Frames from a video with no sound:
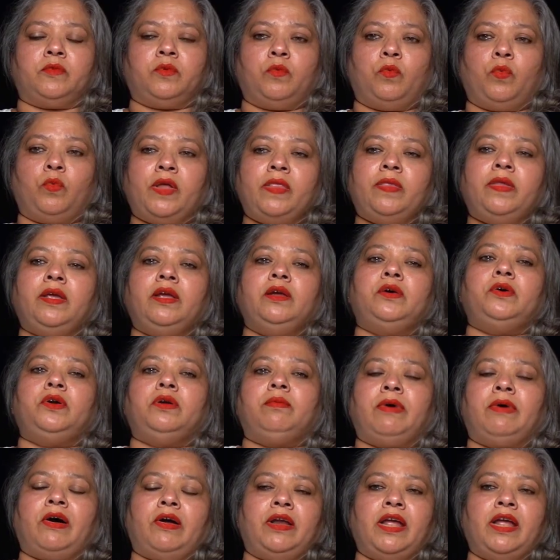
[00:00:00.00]
One thing good
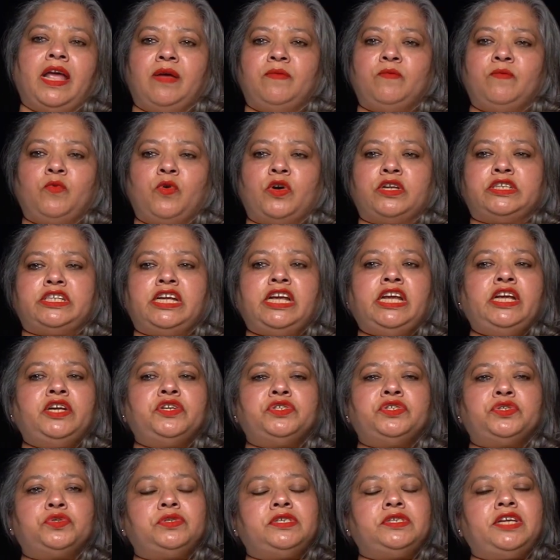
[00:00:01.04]
about him was he
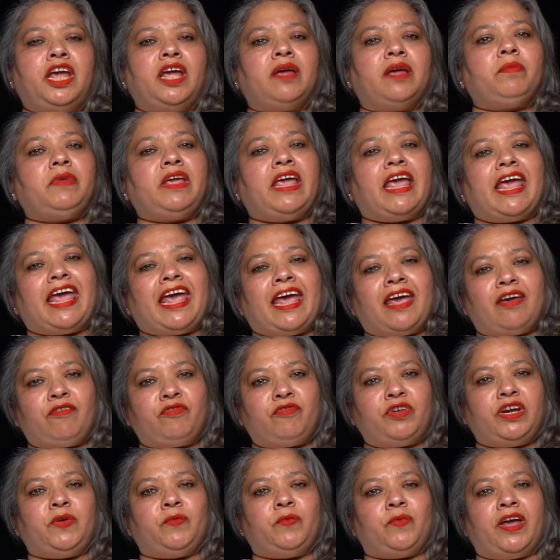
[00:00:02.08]
used to take me
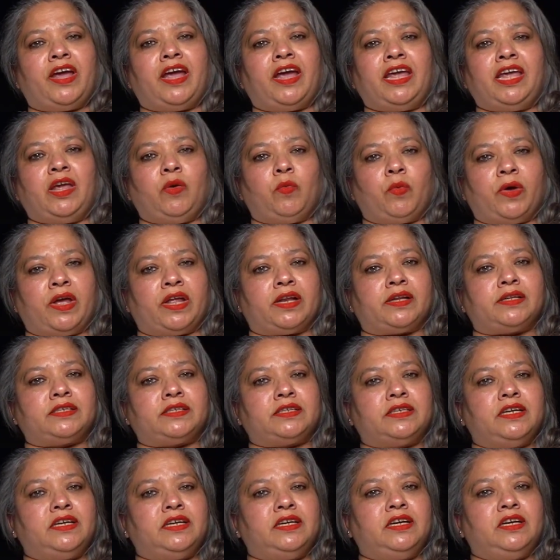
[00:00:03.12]
everywhere he went.
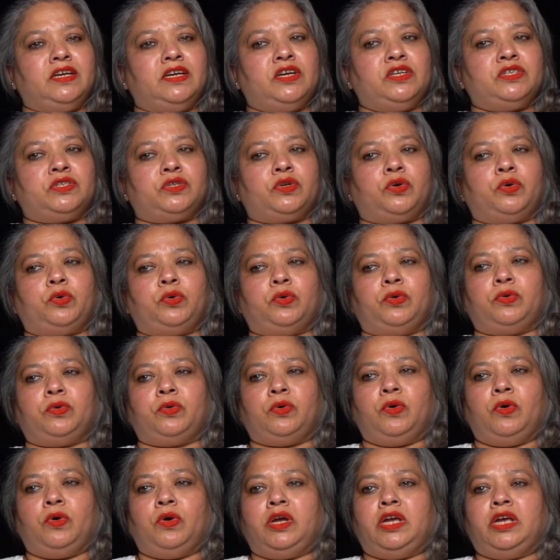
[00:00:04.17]
So
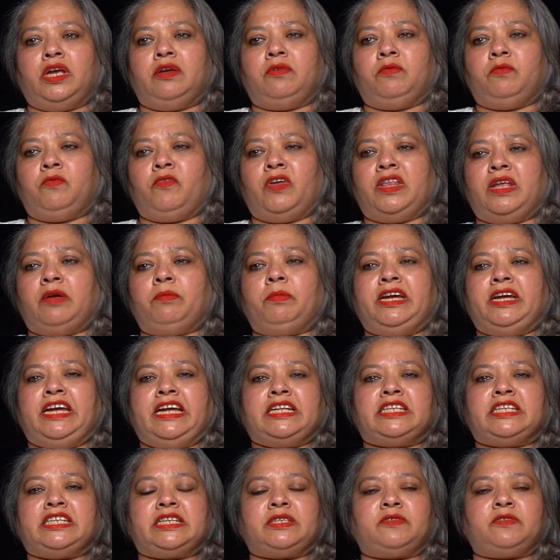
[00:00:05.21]
whether be
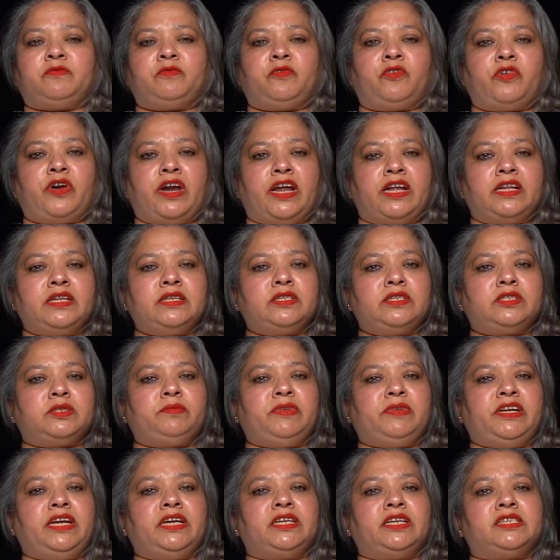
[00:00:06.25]
it friends,
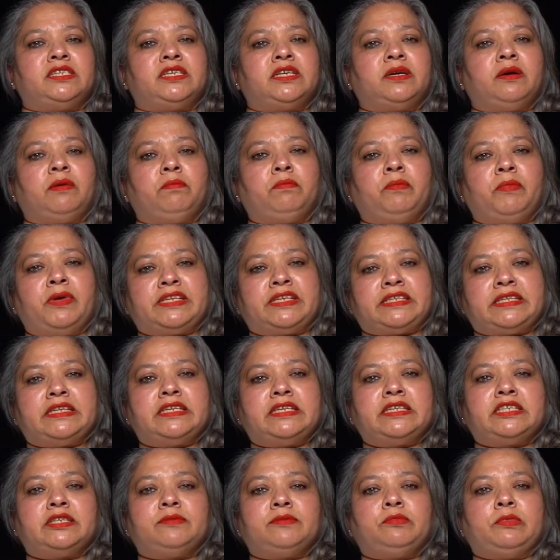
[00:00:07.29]
be it
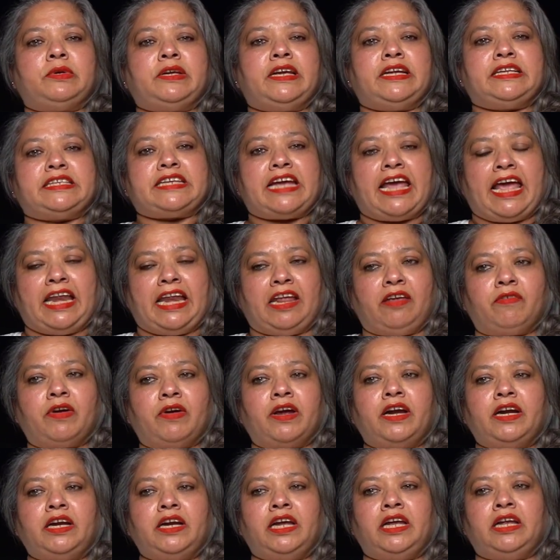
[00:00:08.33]
business, be it
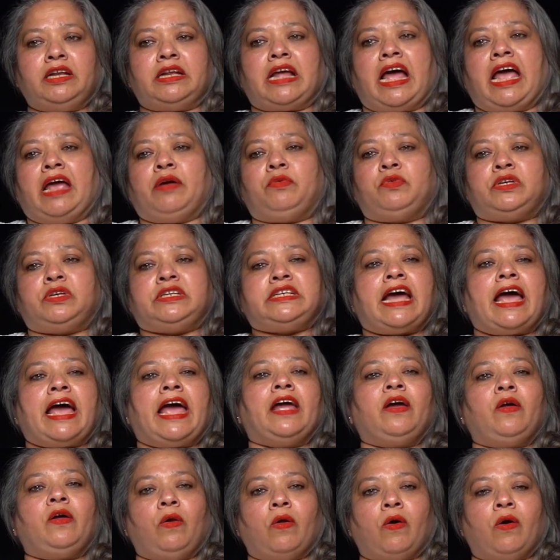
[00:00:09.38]
anywhere, I would
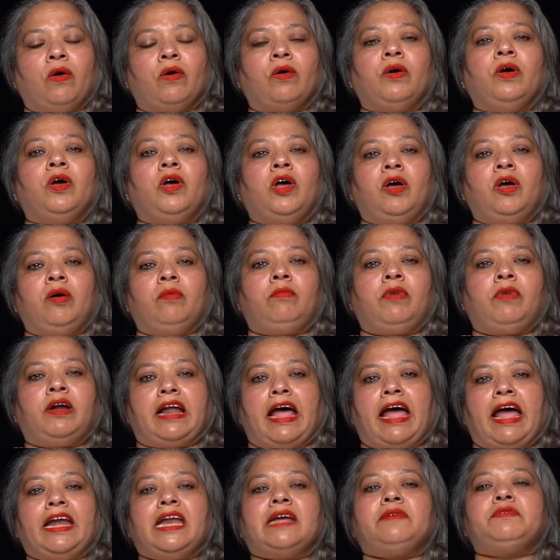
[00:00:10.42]
tag along. But
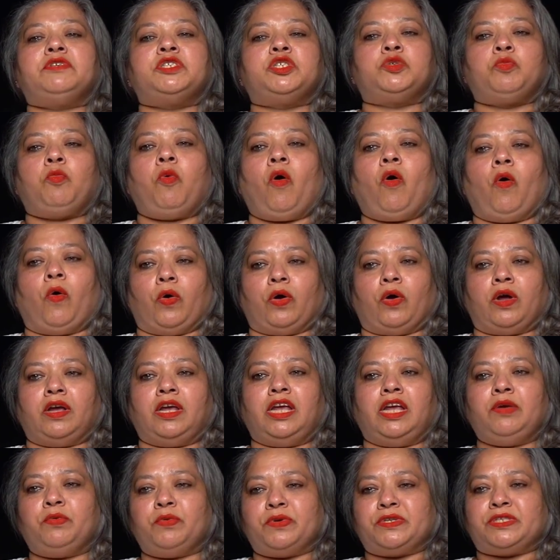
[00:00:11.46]
I never spoke.
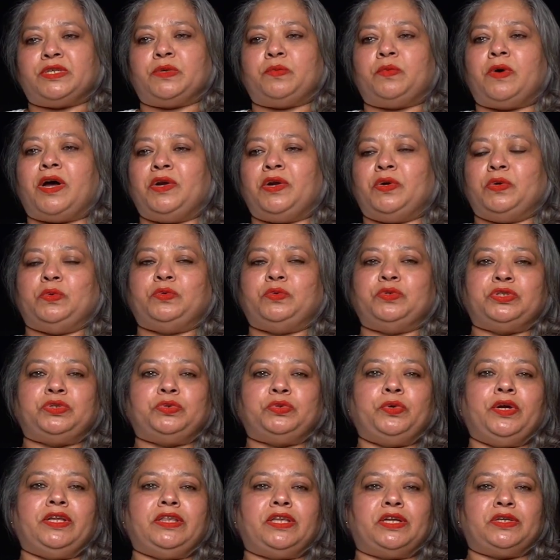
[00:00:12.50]
He was the one who was
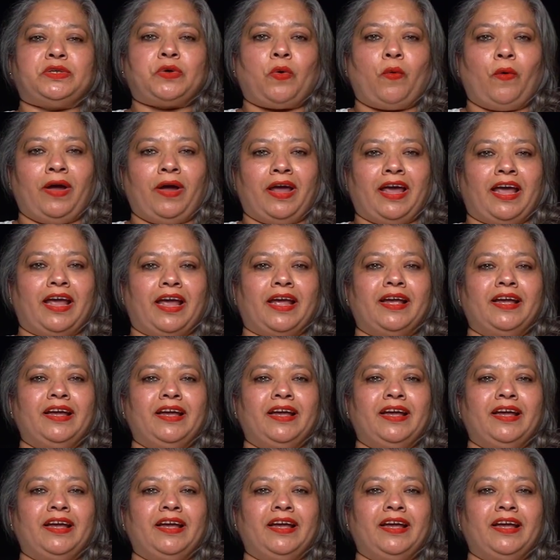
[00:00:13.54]
doing the talking.